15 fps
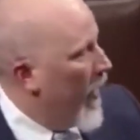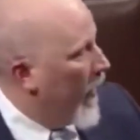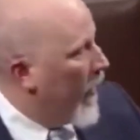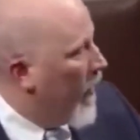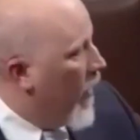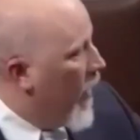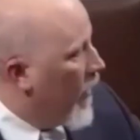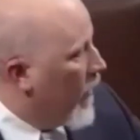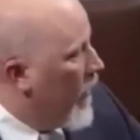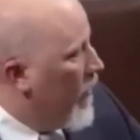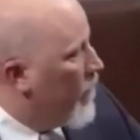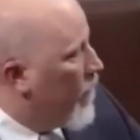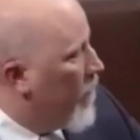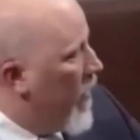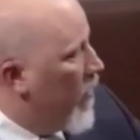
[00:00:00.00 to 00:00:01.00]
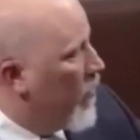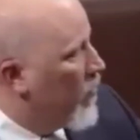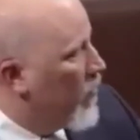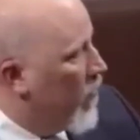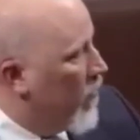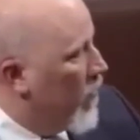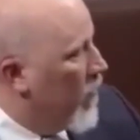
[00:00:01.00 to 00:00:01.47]
my colleague from
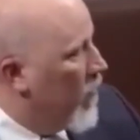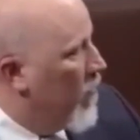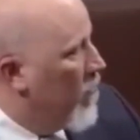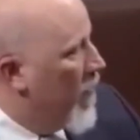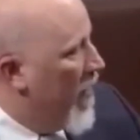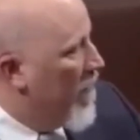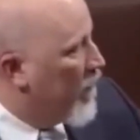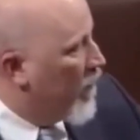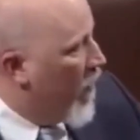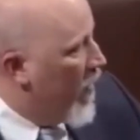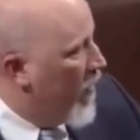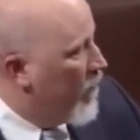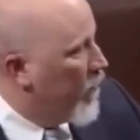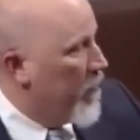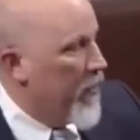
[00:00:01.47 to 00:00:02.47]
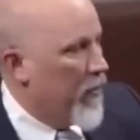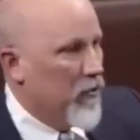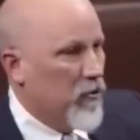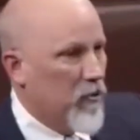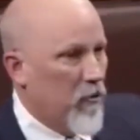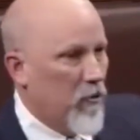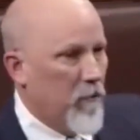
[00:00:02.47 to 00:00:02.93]
Arizona, my friend from
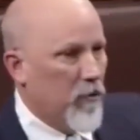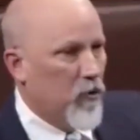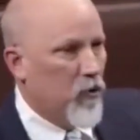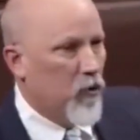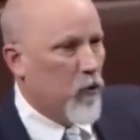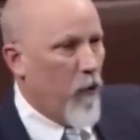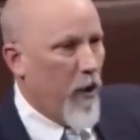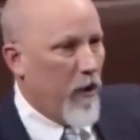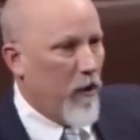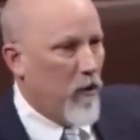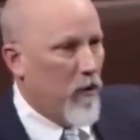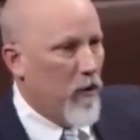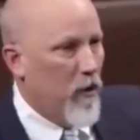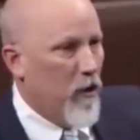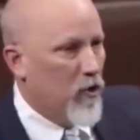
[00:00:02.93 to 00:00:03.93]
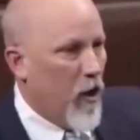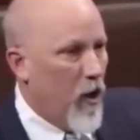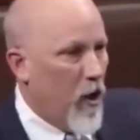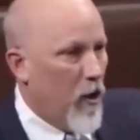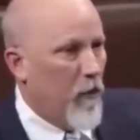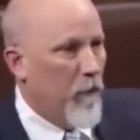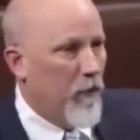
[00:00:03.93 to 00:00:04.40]
Arizona, Mr. Schweikert, is
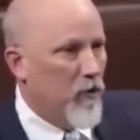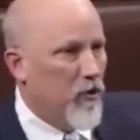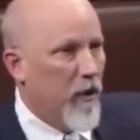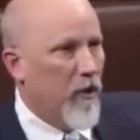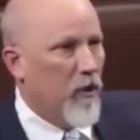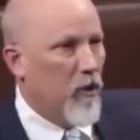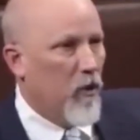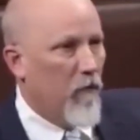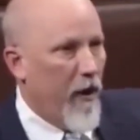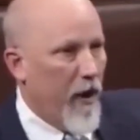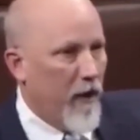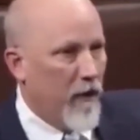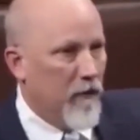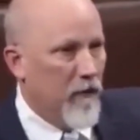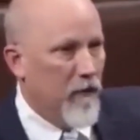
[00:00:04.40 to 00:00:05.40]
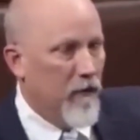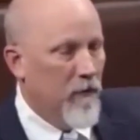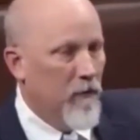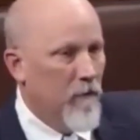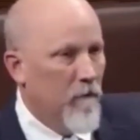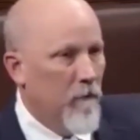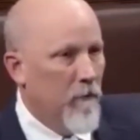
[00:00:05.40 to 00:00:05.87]
100% correct
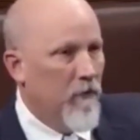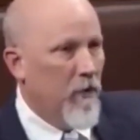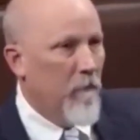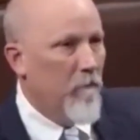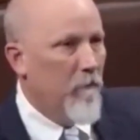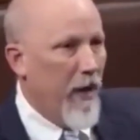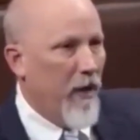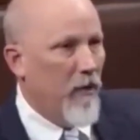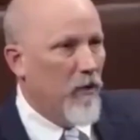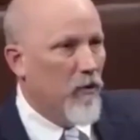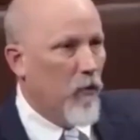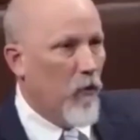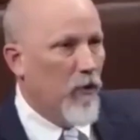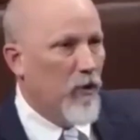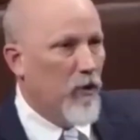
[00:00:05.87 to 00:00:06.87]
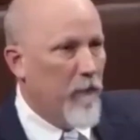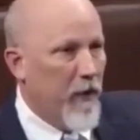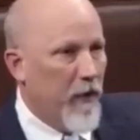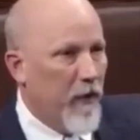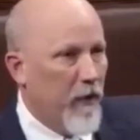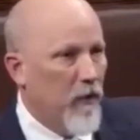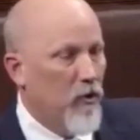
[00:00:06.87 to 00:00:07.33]
that mandatory
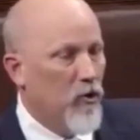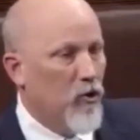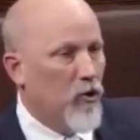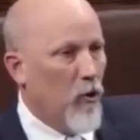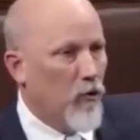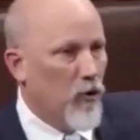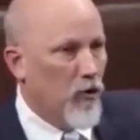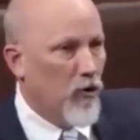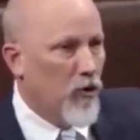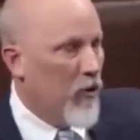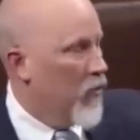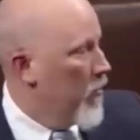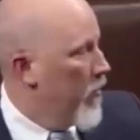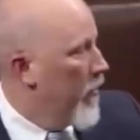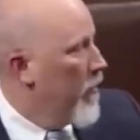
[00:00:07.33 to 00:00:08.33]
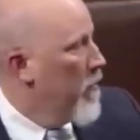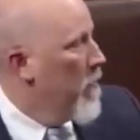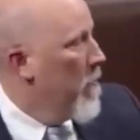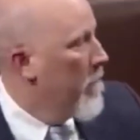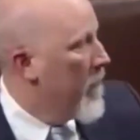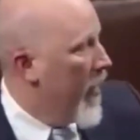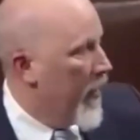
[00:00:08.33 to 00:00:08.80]
spending, Social Security,
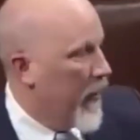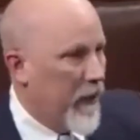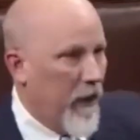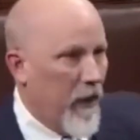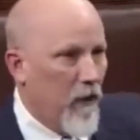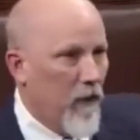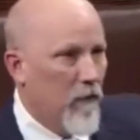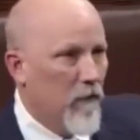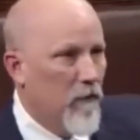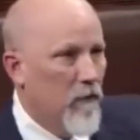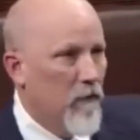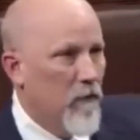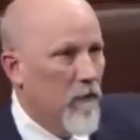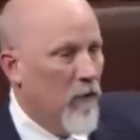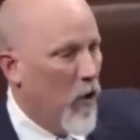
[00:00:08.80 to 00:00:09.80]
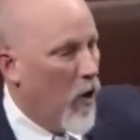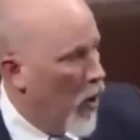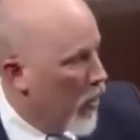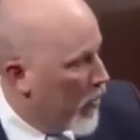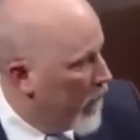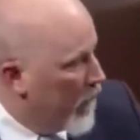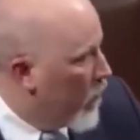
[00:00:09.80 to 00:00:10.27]
Medicare,
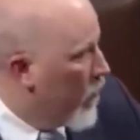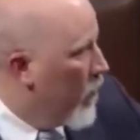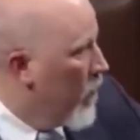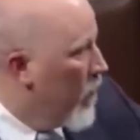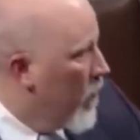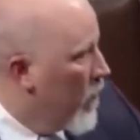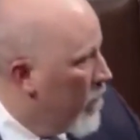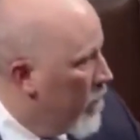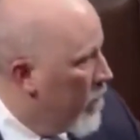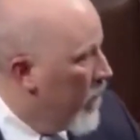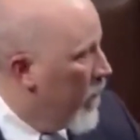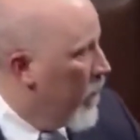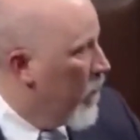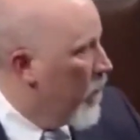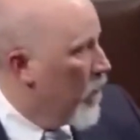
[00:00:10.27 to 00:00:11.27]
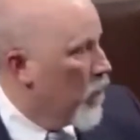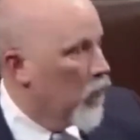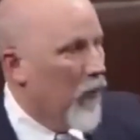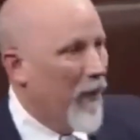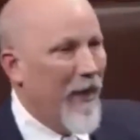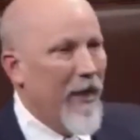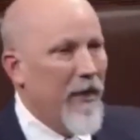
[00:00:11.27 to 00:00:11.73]
all of the
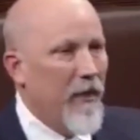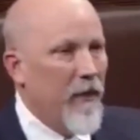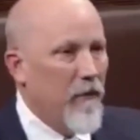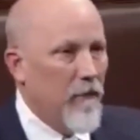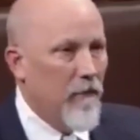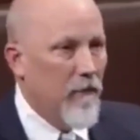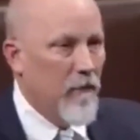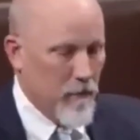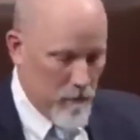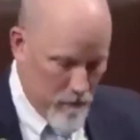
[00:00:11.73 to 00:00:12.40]
related